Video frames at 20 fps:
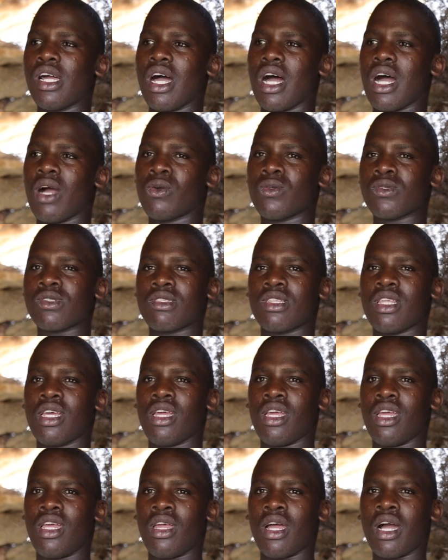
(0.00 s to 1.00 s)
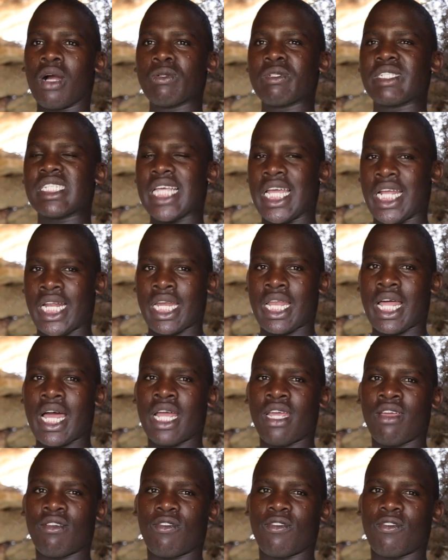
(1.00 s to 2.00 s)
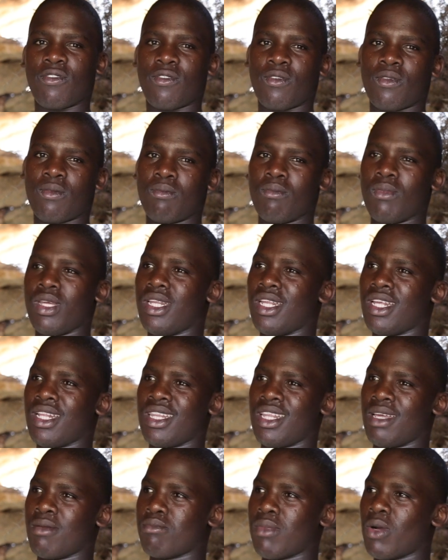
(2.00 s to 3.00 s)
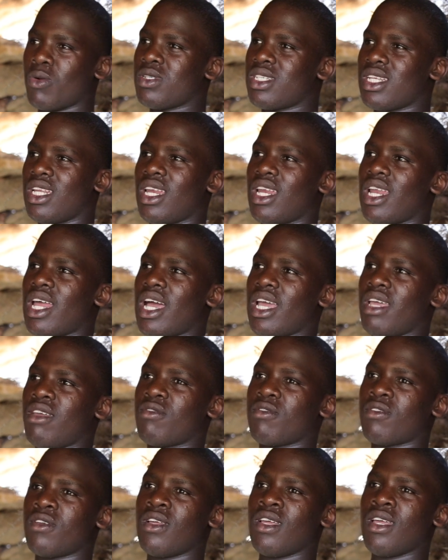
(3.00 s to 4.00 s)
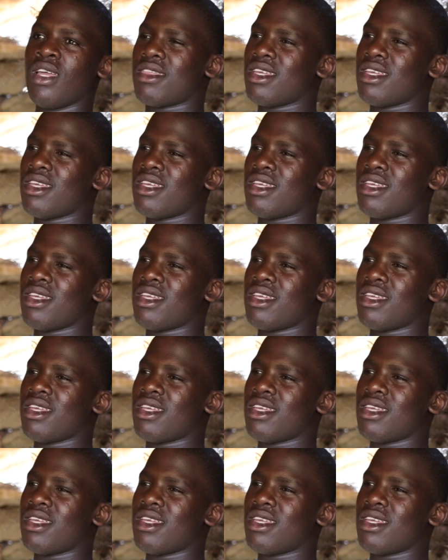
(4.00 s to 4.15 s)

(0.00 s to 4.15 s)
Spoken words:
how is the outside life, meaning the mountain life.